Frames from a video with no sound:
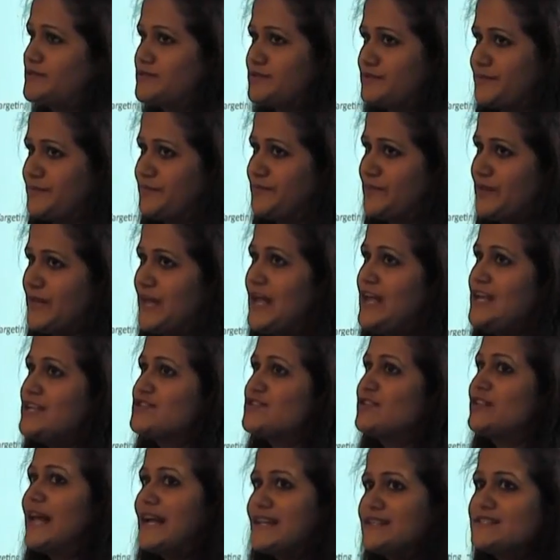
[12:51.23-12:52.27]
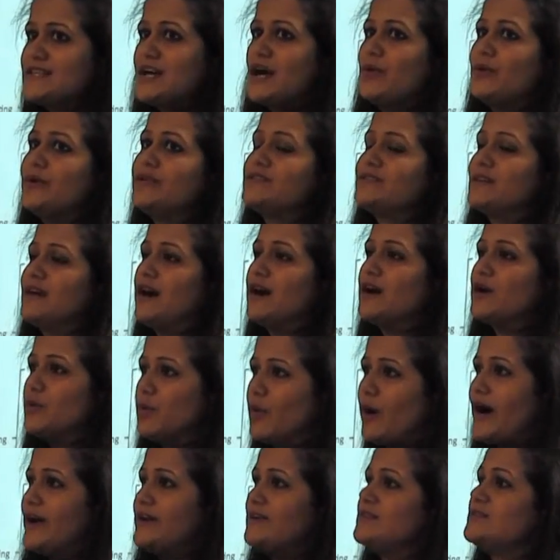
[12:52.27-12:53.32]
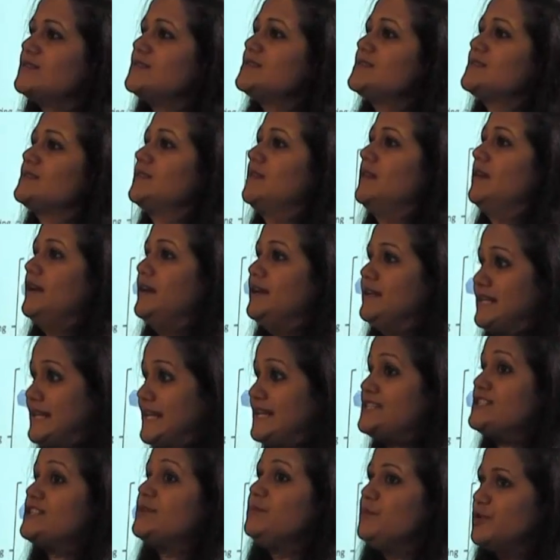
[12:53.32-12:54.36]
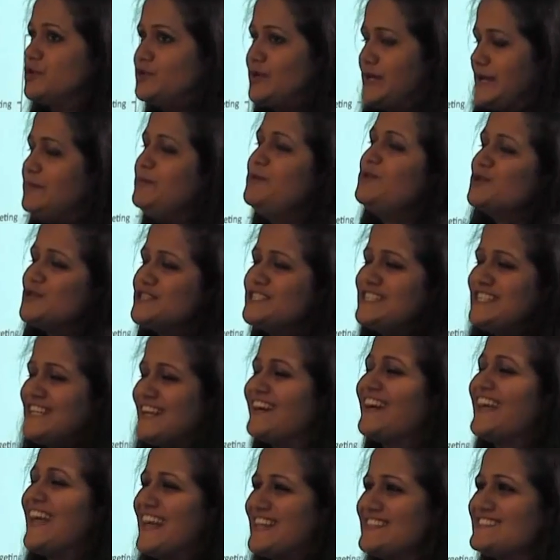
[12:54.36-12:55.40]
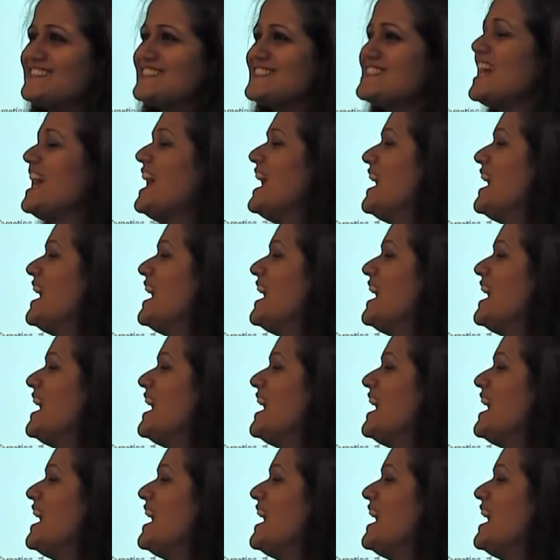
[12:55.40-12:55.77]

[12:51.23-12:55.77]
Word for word: it. So that's how it acquires innate immune, immunity against